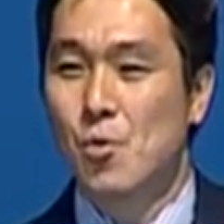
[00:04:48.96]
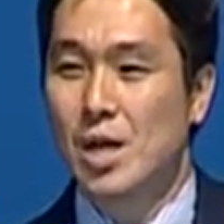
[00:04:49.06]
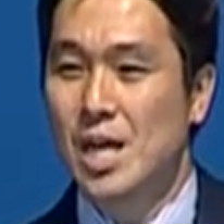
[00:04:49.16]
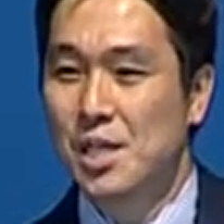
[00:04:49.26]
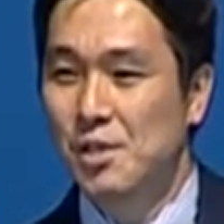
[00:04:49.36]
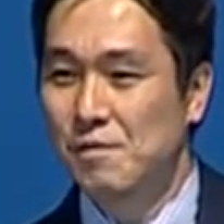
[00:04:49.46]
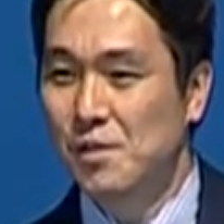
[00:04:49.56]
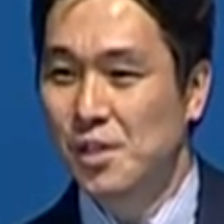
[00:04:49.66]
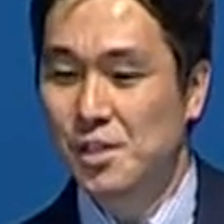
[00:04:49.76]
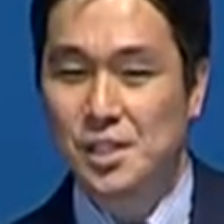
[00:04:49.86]
What kind of
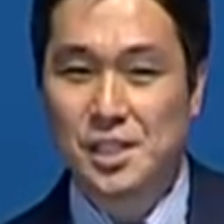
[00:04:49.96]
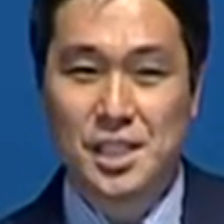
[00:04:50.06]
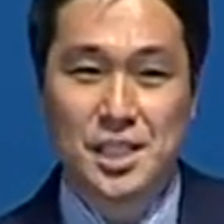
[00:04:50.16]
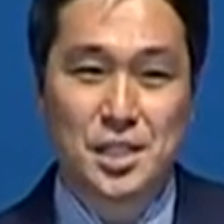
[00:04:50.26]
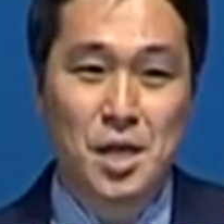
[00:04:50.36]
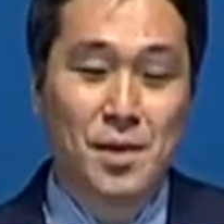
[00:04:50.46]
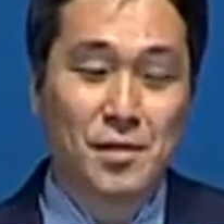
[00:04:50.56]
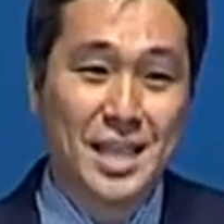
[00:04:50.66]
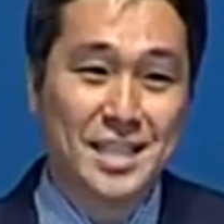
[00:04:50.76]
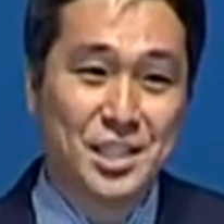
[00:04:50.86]
thought did it come
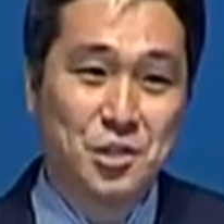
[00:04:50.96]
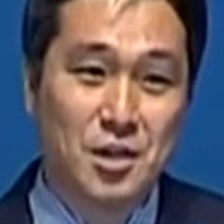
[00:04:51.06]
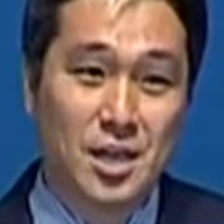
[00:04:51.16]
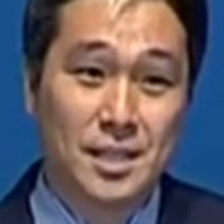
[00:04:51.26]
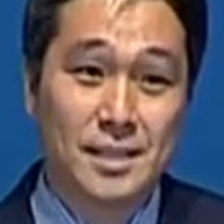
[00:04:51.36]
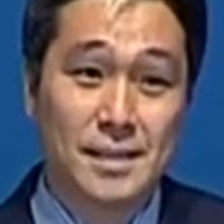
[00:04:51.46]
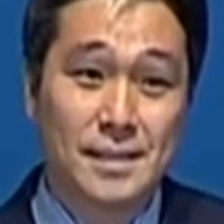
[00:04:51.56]
arise in your heart?